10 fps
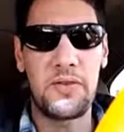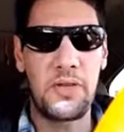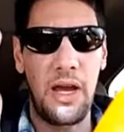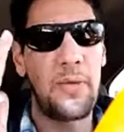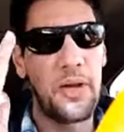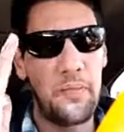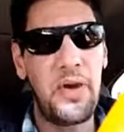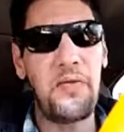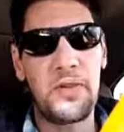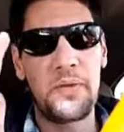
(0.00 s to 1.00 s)
It
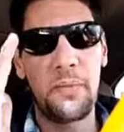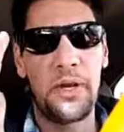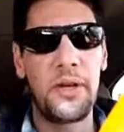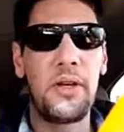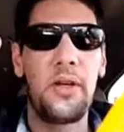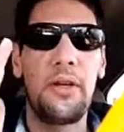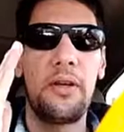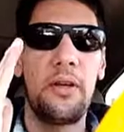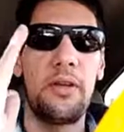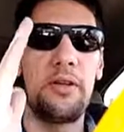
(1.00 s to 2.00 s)
pivots, but
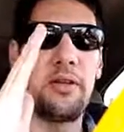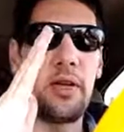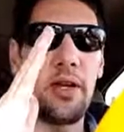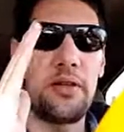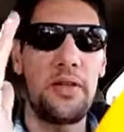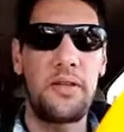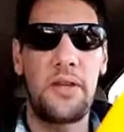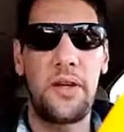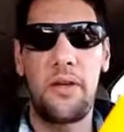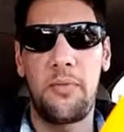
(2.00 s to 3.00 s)
just kind of sits there.